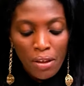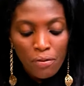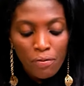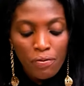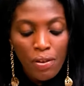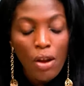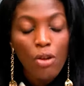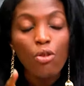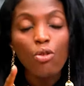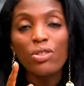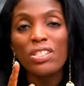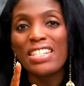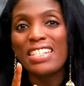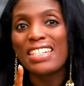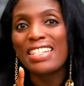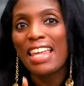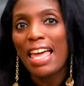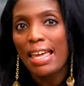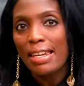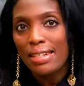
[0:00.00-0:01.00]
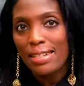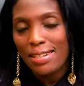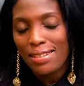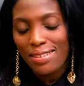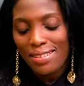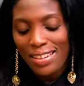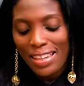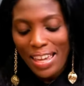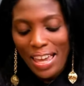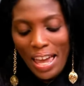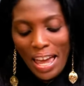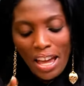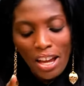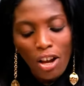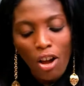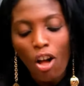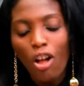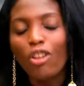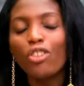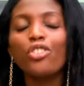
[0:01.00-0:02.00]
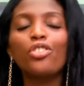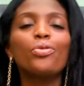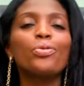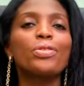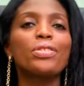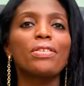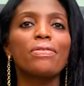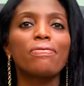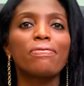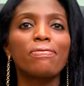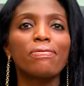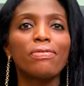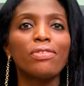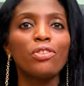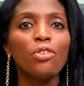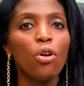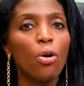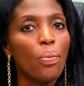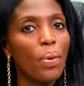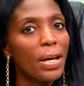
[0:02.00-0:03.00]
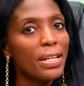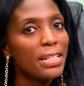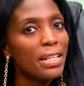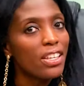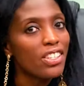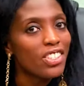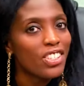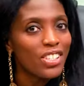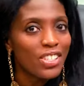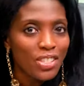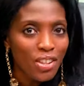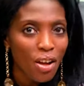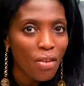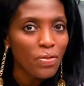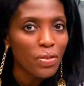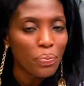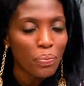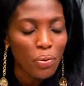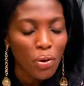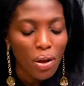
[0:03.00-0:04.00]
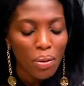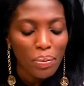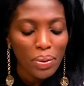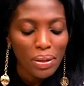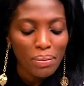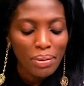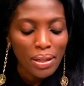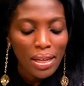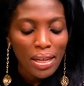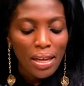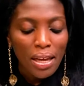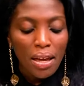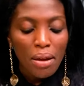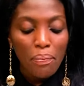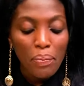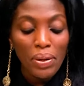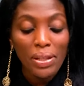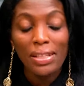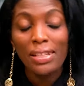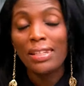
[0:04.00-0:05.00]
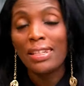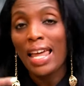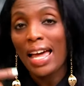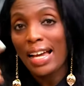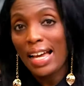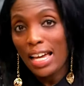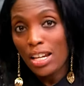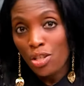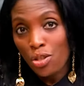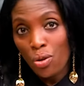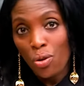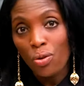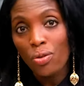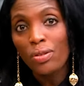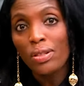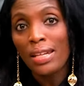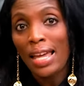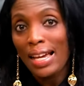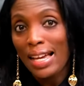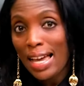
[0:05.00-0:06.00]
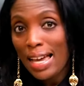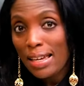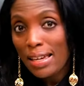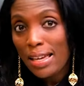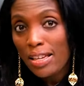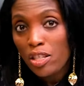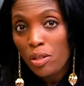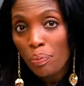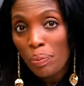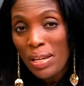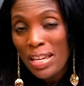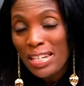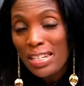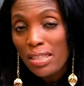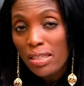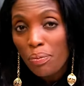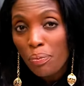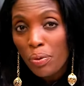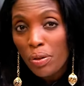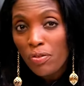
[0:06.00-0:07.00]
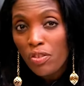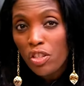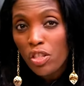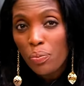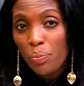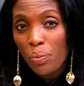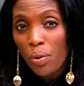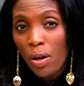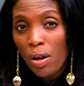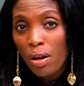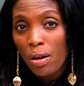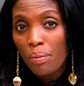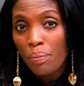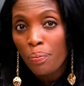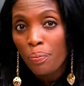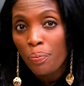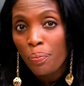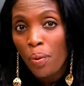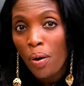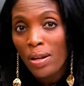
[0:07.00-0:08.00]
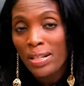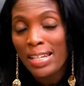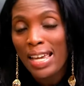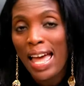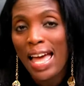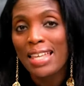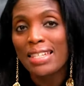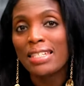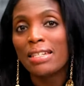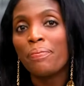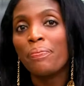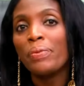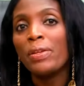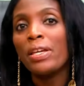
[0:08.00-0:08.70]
Pharaoh sent and called Joseph. Nobody else could solve the problem. But like I told, like I explained in the previous um, podcast,